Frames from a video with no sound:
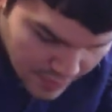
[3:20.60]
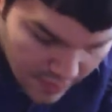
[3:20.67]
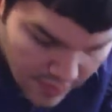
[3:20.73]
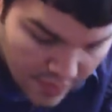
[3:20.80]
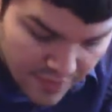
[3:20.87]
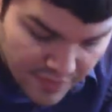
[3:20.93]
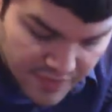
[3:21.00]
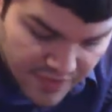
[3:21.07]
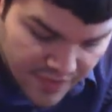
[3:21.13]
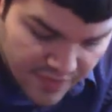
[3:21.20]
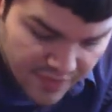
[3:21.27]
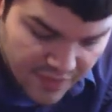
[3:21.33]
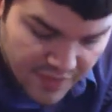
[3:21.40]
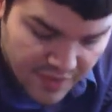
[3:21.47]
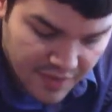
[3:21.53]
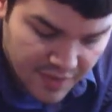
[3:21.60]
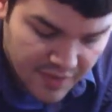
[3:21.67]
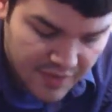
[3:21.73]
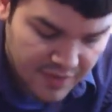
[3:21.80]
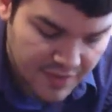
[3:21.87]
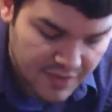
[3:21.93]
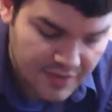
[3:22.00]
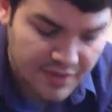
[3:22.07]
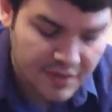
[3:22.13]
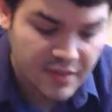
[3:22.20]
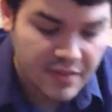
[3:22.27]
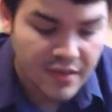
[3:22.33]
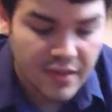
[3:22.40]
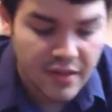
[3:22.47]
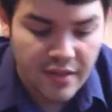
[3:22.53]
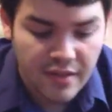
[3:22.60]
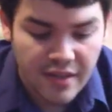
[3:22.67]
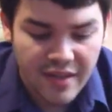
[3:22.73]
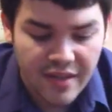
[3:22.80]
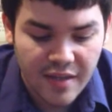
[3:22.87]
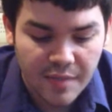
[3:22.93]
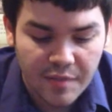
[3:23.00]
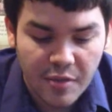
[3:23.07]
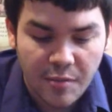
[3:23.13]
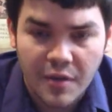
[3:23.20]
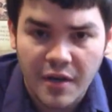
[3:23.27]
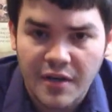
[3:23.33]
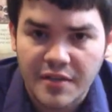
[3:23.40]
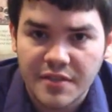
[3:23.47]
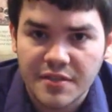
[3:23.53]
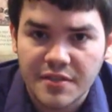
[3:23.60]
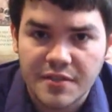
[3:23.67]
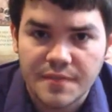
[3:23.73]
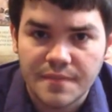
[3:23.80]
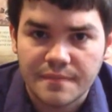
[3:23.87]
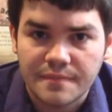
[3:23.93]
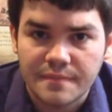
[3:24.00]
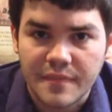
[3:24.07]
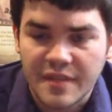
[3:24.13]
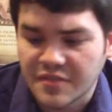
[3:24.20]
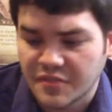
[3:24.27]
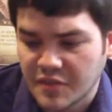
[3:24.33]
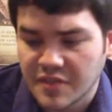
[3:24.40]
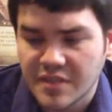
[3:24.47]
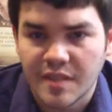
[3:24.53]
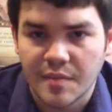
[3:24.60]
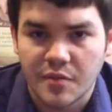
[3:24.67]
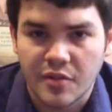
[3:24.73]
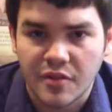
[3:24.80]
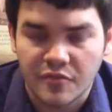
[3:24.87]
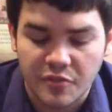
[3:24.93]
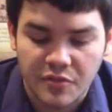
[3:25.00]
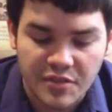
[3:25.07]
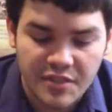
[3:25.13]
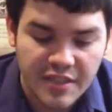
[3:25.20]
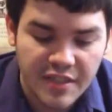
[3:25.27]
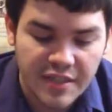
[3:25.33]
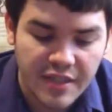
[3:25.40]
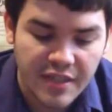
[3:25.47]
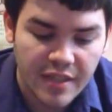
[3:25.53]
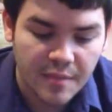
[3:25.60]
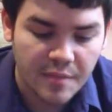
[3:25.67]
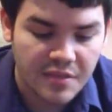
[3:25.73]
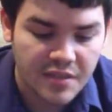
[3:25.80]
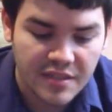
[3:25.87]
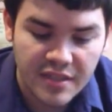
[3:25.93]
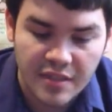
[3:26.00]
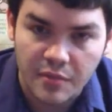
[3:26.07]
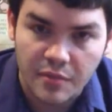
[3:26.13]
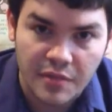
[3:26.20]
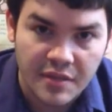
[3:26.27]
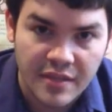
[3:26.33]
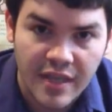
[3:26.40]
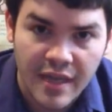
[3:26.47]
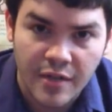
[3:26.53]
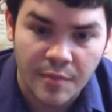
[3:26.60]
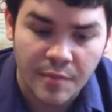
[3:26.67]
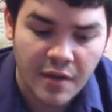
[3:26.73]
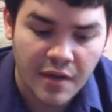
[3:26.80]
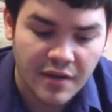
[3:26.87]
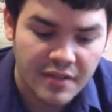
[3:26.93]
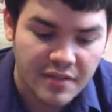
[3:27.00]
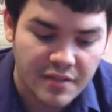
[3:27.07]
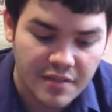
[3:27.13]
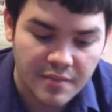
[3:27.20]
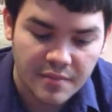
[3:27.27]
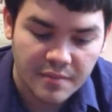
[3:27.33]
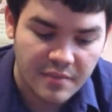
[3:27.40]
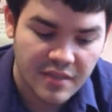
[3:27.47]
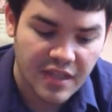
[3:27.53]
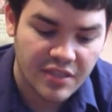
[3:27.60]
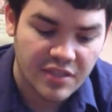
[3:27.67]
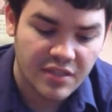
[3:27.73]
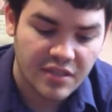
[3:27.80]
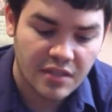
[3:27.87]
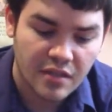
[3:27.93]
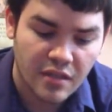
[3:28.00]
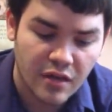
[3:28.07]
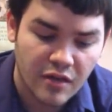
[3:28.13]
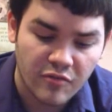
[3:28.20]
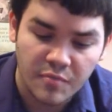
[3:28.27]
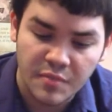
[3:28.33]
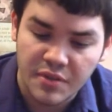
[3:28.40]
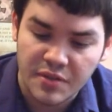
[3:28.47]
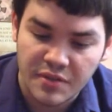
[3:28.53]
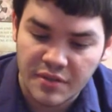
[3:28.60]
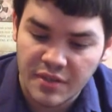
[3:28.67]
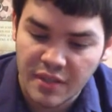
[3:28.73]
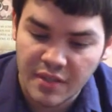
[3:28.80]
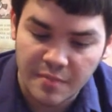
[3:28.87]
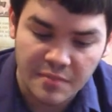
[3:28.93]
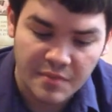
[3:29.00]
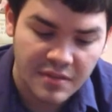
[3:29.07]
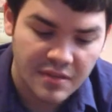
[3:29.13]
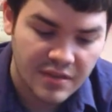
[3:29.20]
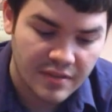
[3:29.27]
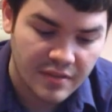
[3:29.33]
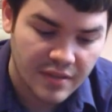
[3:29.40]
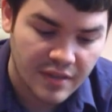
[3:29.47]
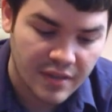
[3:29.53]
The second thing is kind of like a pill box. It's very similar to the first aid kit, but just get a really tackle box, section it off, put your Tums,